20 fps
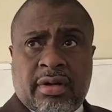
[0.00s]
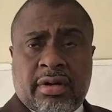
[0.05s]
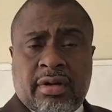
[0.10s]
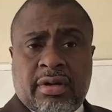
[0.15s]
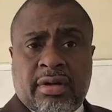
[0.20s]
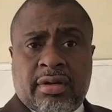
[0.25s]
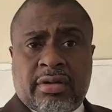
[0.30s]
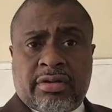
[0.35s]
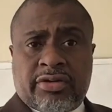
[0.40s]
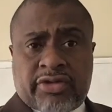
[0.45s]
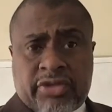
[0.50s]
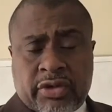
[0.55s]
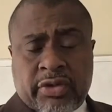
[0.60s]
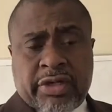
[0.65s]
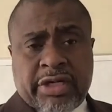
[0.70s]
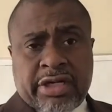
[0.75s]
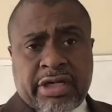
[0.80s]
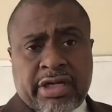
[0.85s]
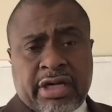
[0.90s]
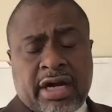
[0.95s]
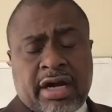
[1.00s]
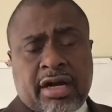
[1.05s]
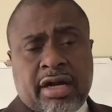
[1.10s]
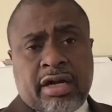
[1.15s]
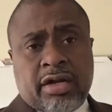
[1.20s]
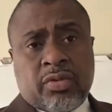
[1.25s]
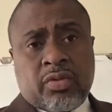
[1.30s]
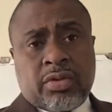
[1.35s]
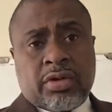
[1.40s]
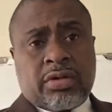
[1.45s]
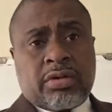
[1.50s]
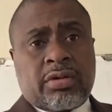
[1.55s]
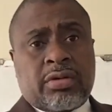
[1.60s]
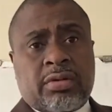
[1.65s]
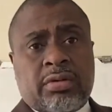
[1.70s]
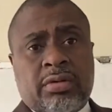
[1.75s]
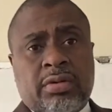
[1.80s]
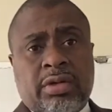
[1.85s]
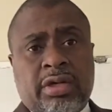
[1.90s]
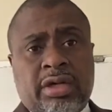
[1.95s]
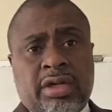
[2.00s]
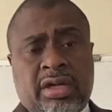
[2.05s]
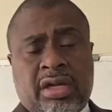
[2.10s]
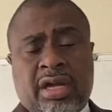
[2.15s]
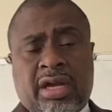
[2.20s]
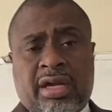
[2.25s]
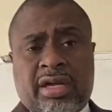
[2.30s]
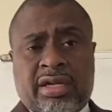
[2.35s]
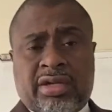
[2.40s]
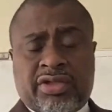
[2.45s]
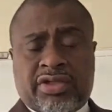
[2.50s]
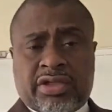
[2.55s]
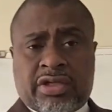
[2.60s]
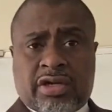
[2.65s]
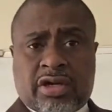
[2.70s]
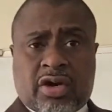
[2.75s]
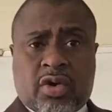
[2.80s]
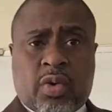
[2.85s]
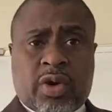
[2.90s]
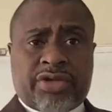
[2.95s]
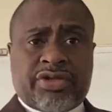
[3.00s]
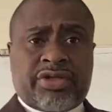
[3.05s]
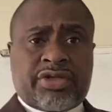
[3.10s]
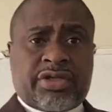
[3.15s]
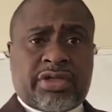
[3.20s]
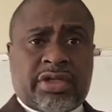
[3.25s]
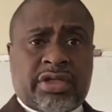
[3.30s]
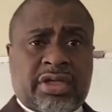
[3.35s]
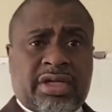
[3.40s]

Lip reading: The student and I will engage in a question